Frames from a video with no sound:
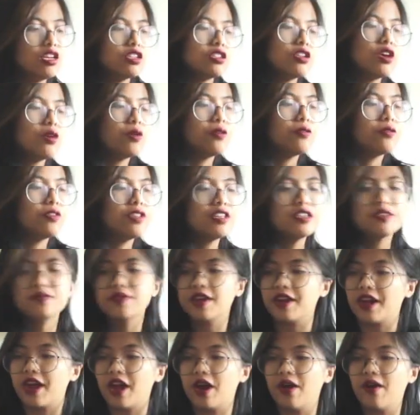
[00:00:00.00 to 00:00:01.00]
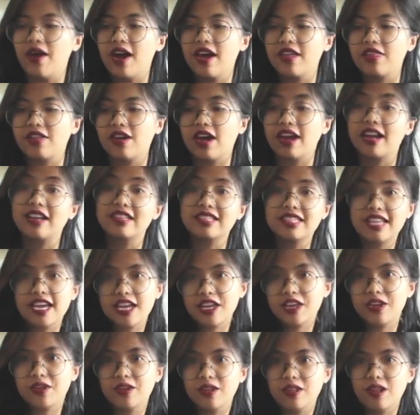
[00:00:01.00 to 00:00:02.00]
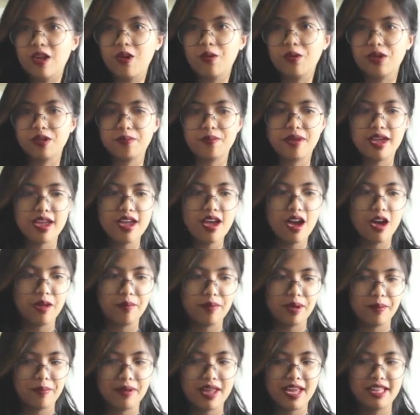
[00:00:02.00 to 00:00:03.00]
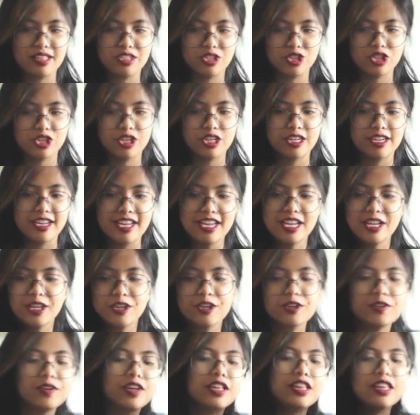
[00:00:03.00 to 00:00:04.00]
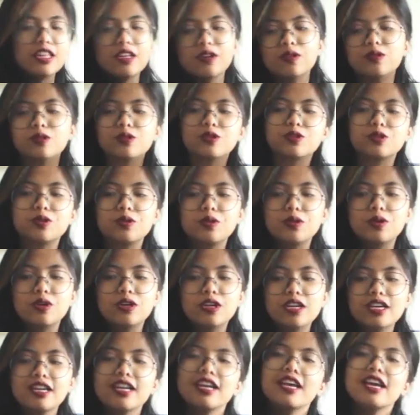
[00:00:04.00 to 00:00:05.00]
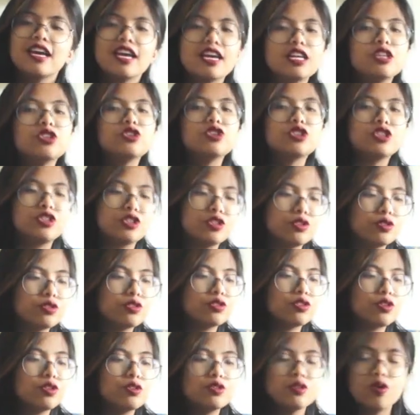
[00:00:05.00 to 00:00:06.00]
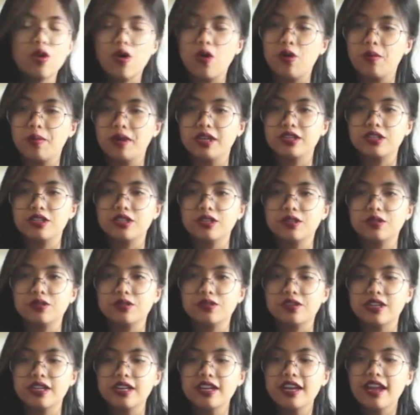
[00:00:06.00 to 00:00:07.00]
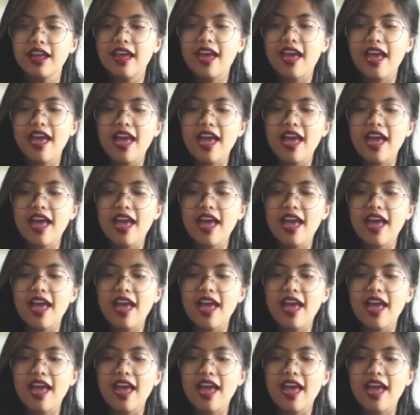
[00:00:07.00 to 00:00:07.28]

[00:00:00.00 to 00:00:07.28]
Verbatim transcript: So for this video, I thought I'd take you along with me on my plants journey, do a little tour, introduce you to all my children,